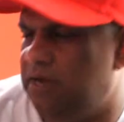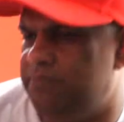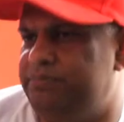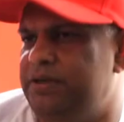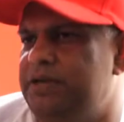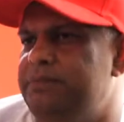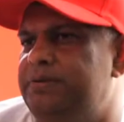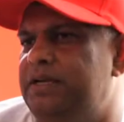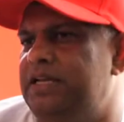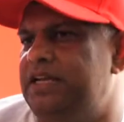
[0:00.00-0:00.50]
I'm a
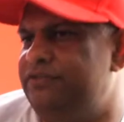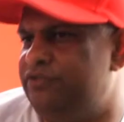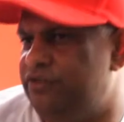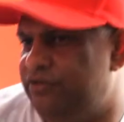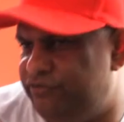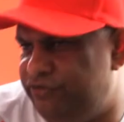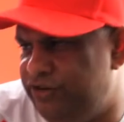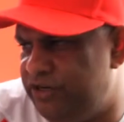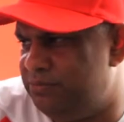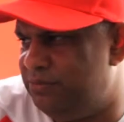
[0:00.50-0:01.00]
big believer
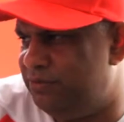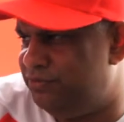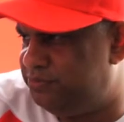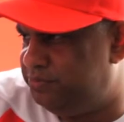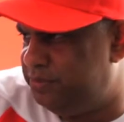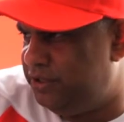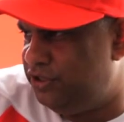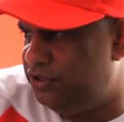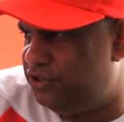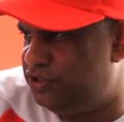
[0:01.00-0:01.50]
in freedom of
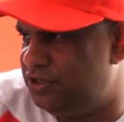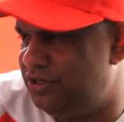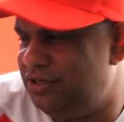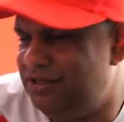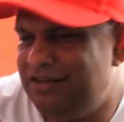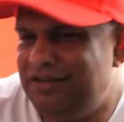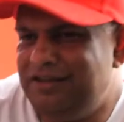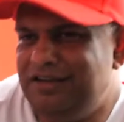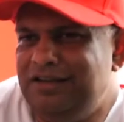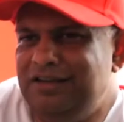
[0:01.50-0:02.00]
speech.
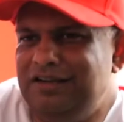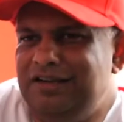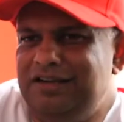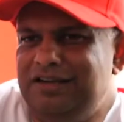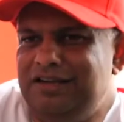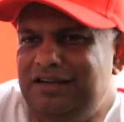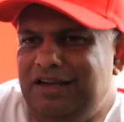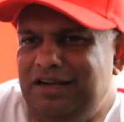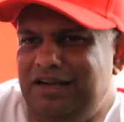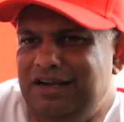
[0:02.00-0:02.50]

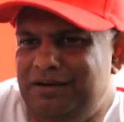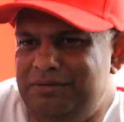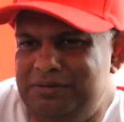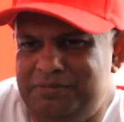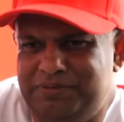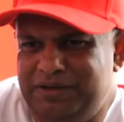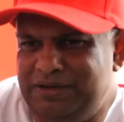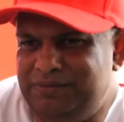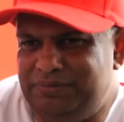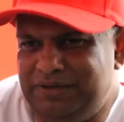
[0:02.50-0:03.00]
Uh, I'm
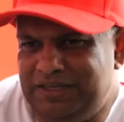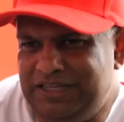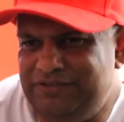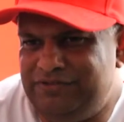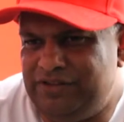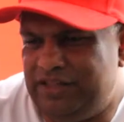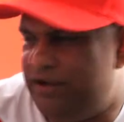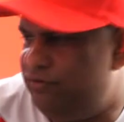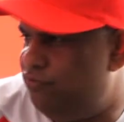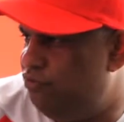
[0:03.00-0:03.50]
a big
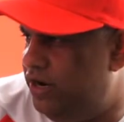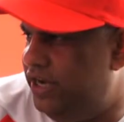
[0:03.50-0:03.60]
believer that